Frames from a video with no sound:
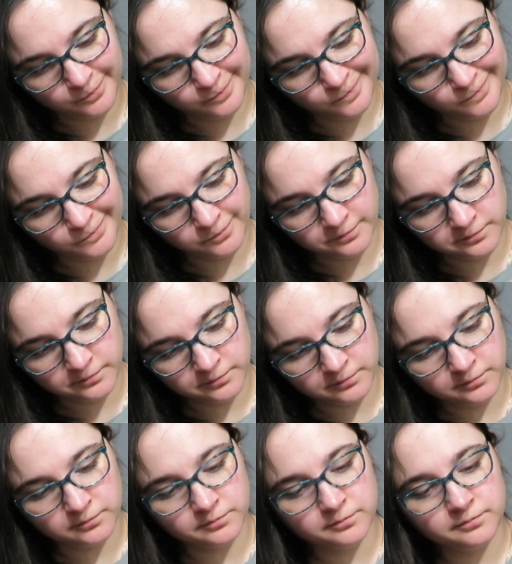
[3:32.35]

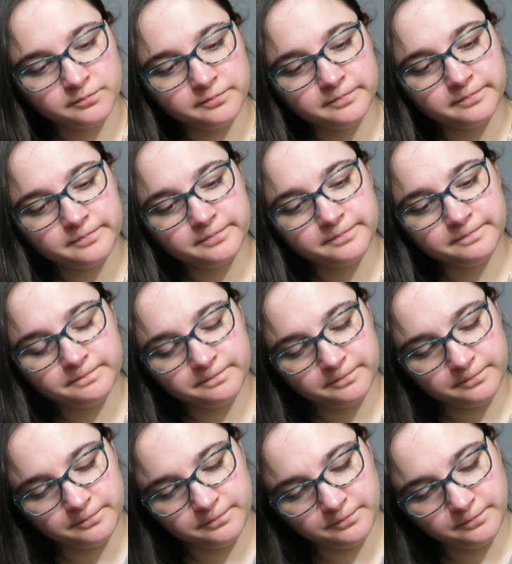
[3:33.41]

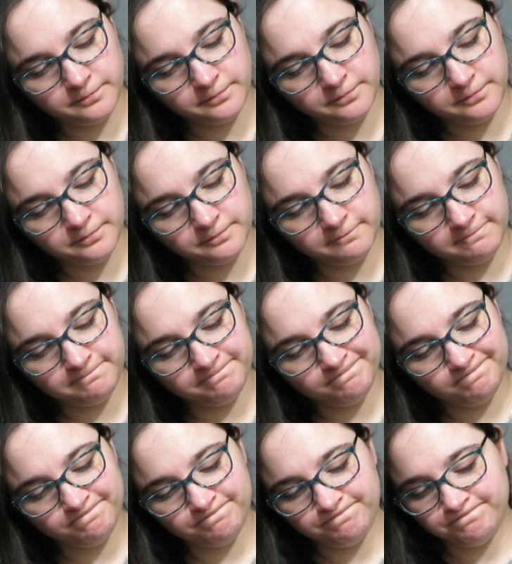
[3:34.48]

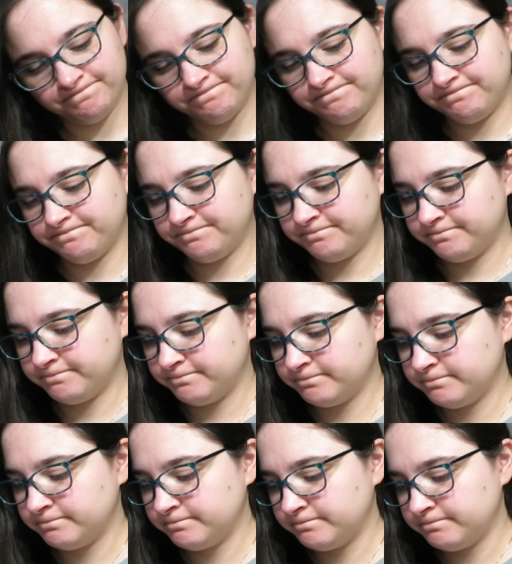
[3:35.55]

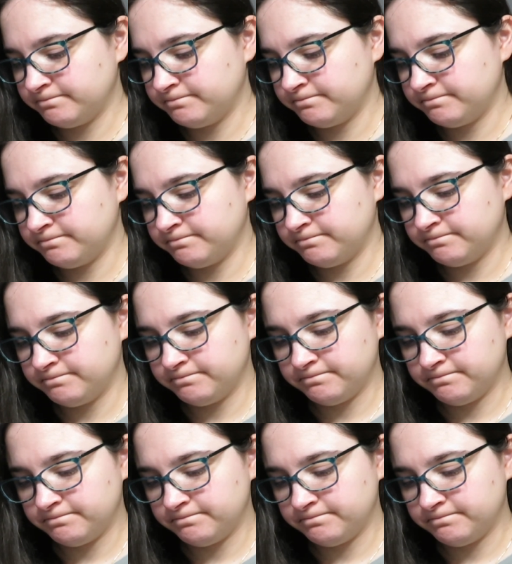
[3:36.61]
Nobody speaks.